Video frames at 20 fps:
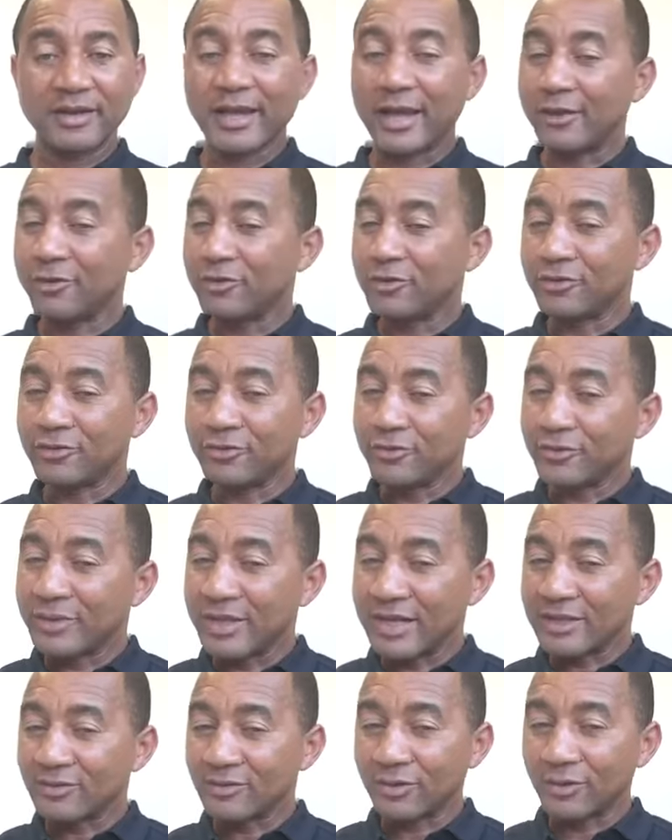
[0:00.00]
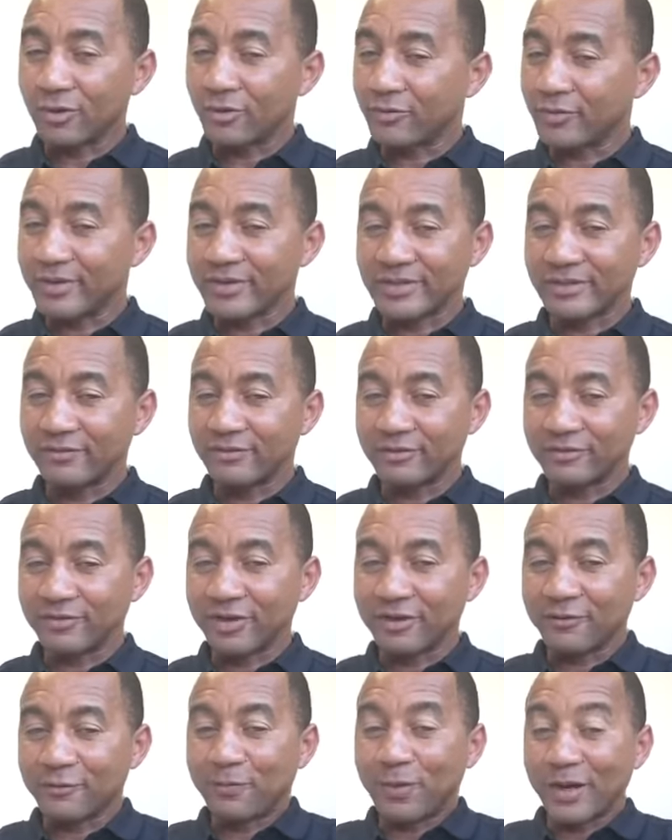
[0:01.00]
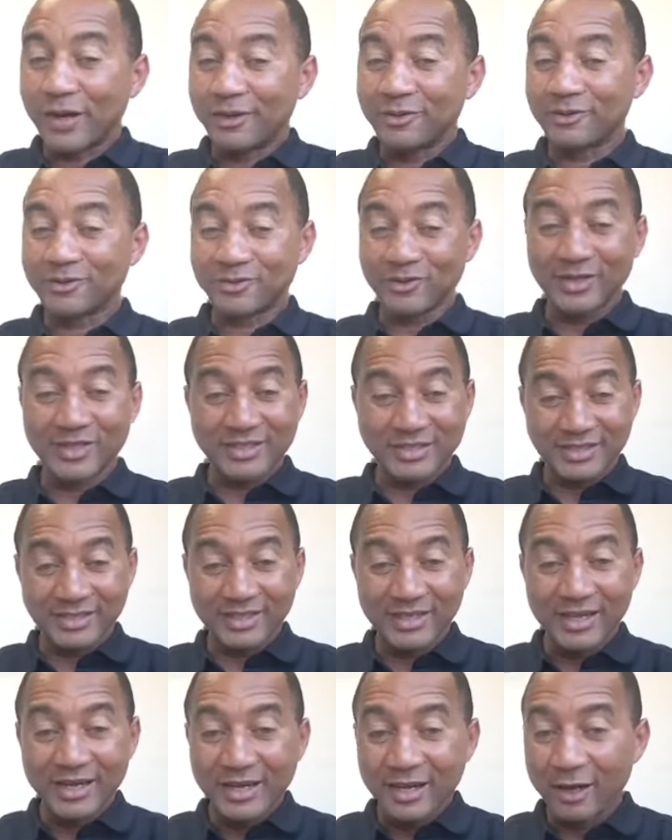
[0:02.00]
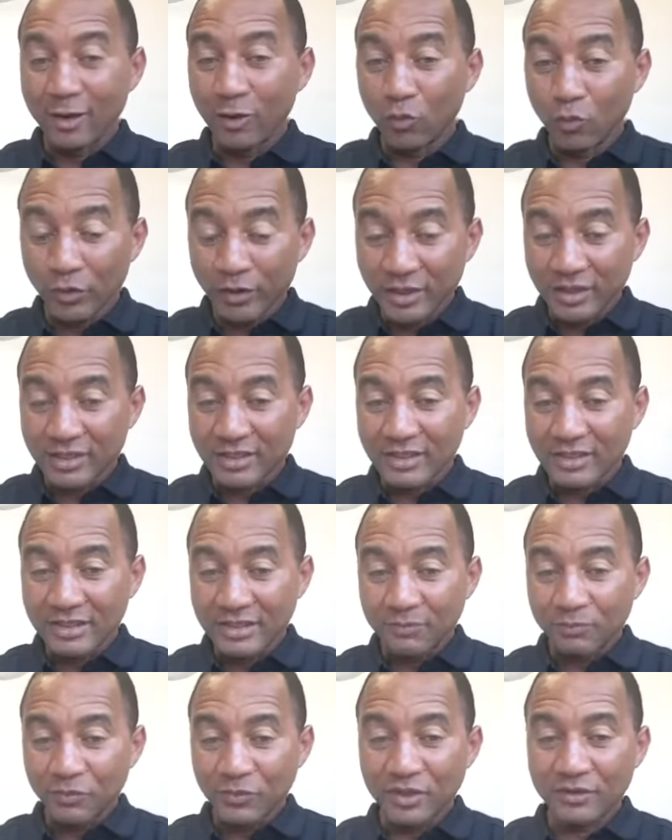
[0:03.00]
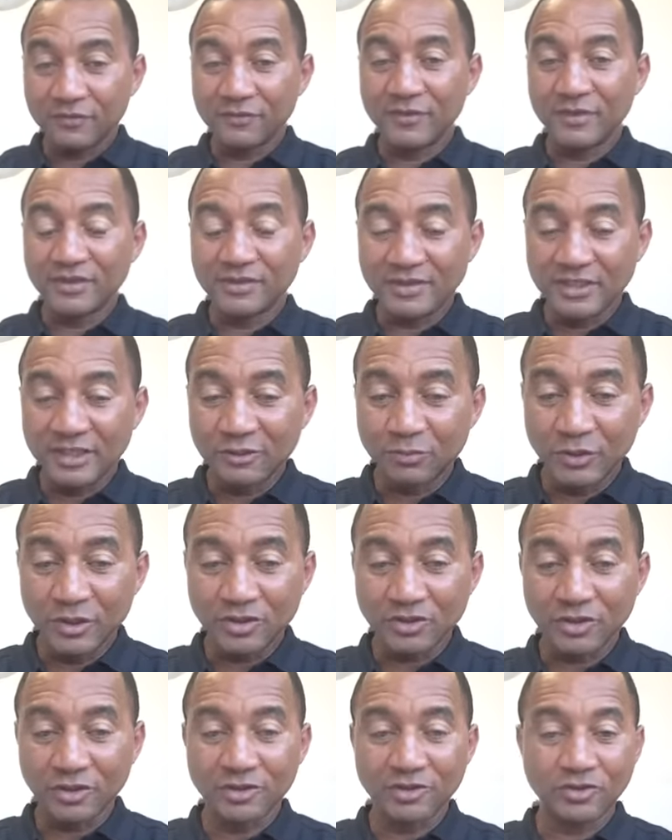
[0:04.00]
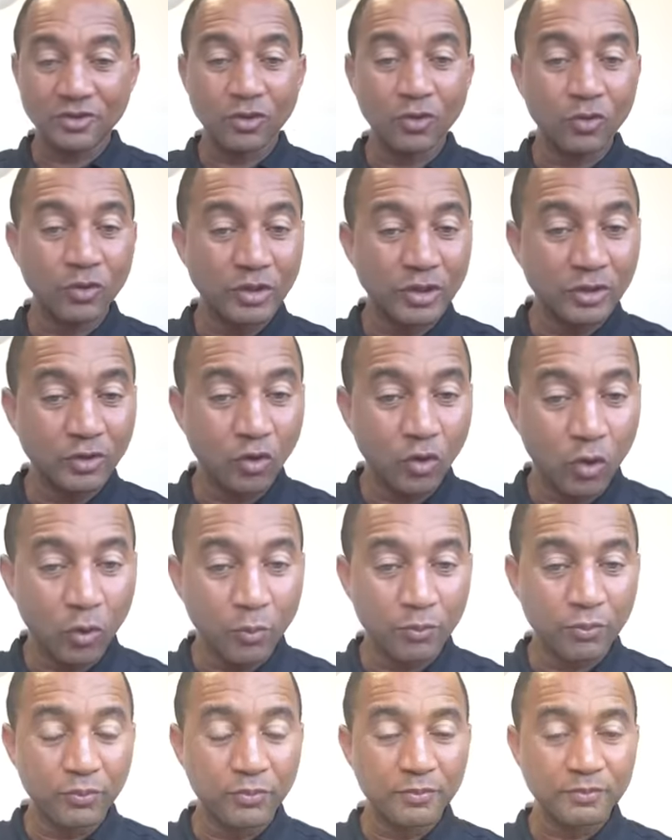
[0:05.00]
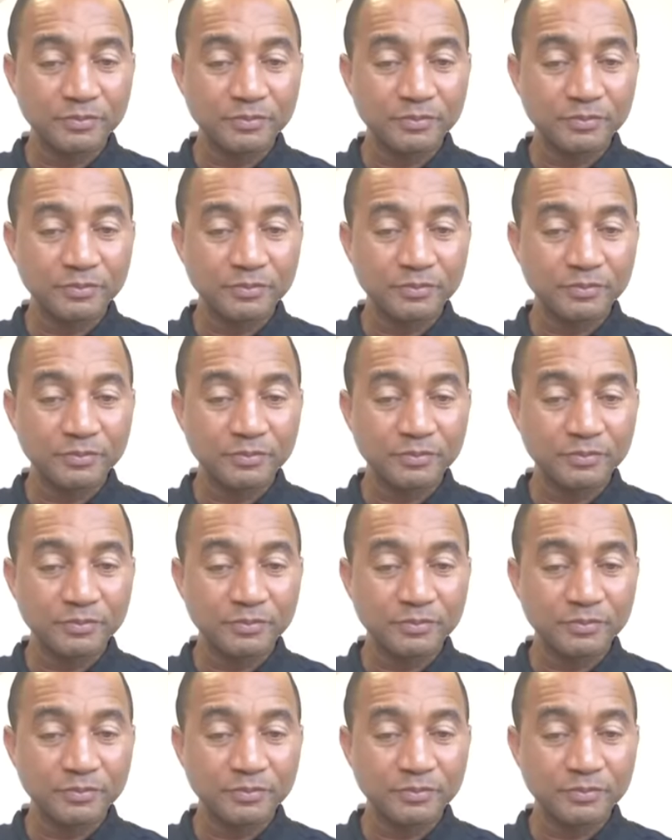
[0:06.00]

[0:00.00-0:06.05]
Can you do that on £175.20 a week if the state pension is your only hope?